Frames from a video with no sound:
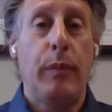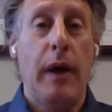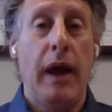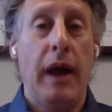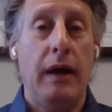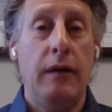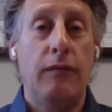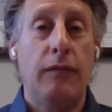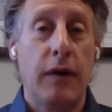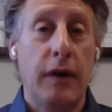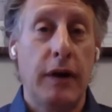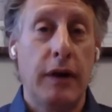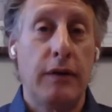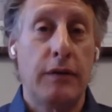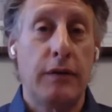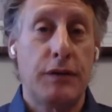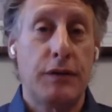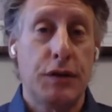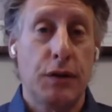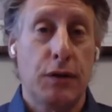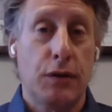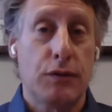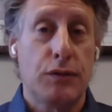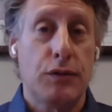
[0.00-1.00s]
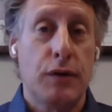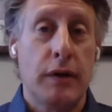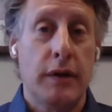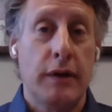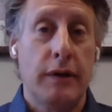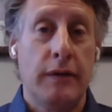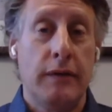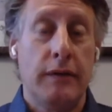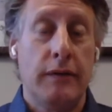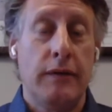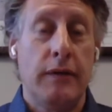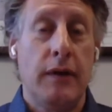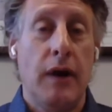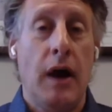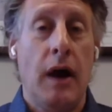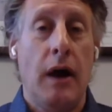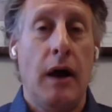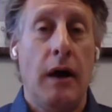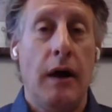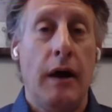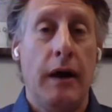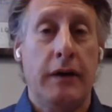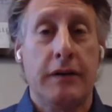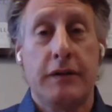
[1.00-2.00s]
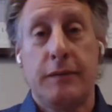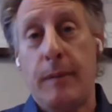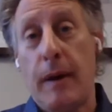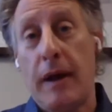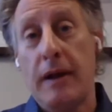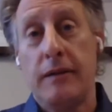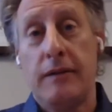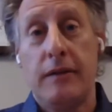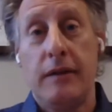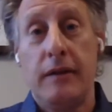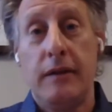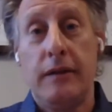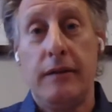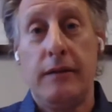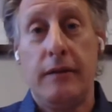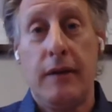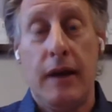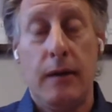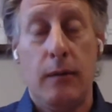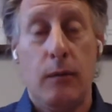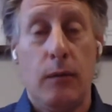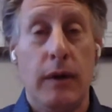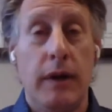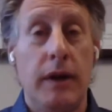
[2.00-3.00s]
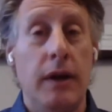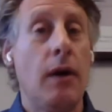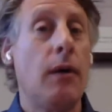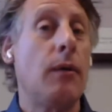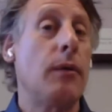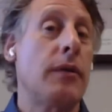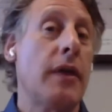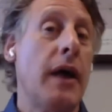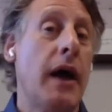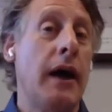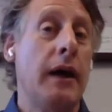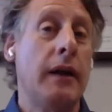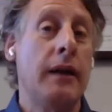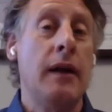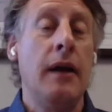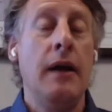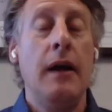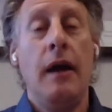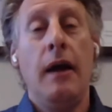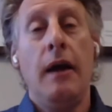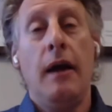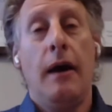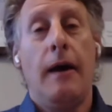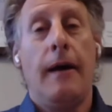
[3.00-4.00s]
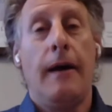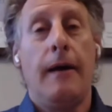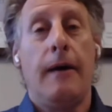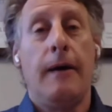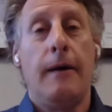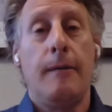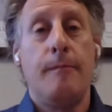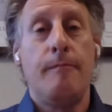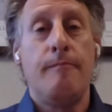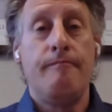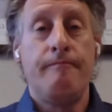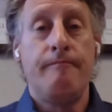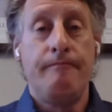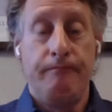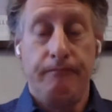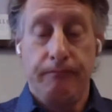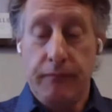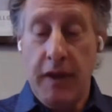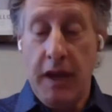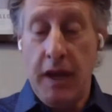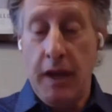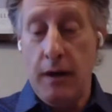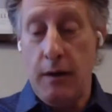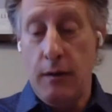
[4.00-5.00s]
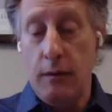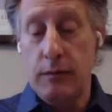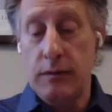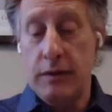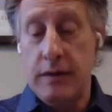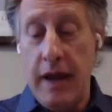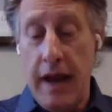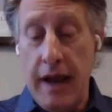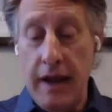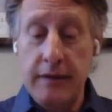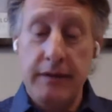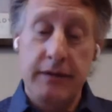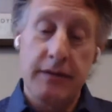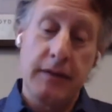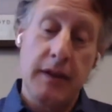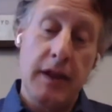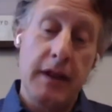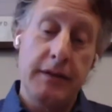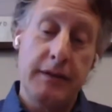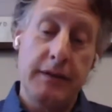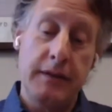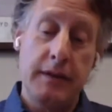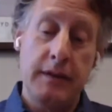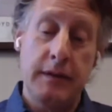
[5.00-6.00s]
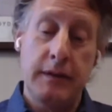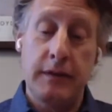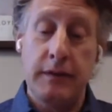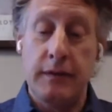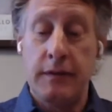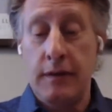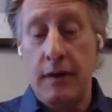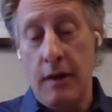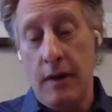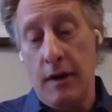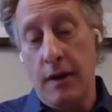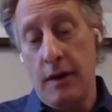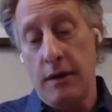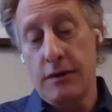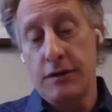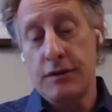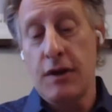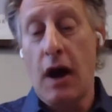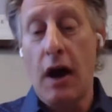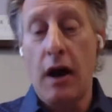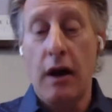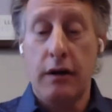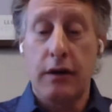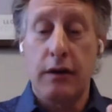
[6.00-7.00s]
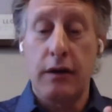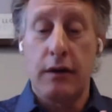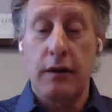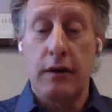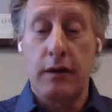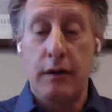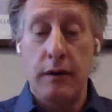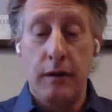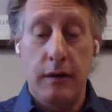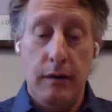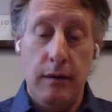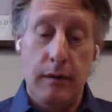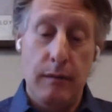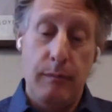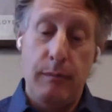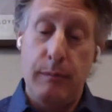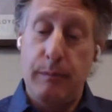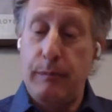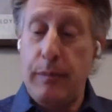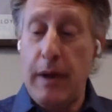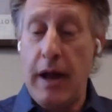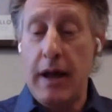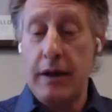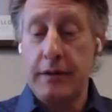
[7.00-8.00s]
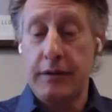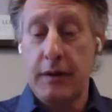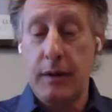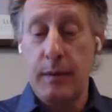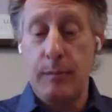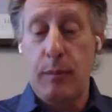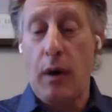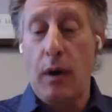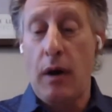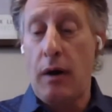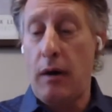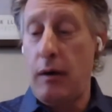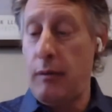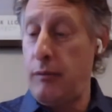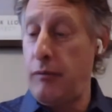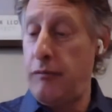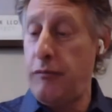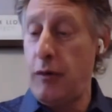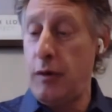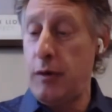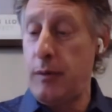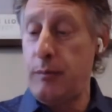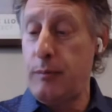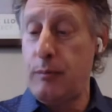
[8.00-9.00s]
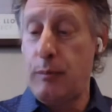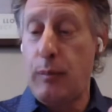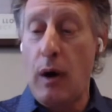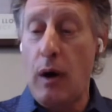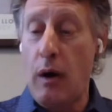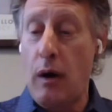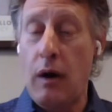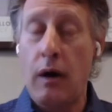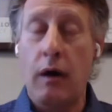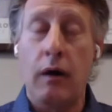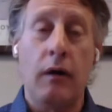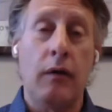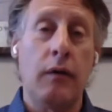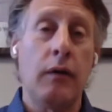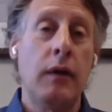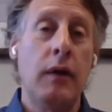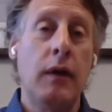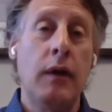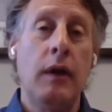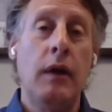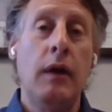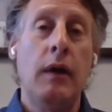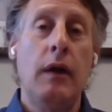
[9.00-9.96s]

pay for your children's expenses. And we know that, dance lessons, soccer, basketball, football,